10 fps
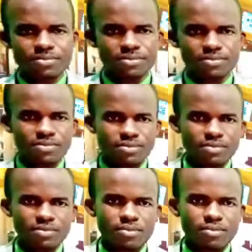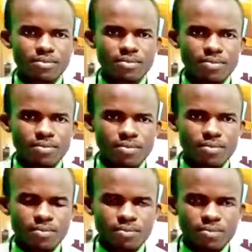(silence)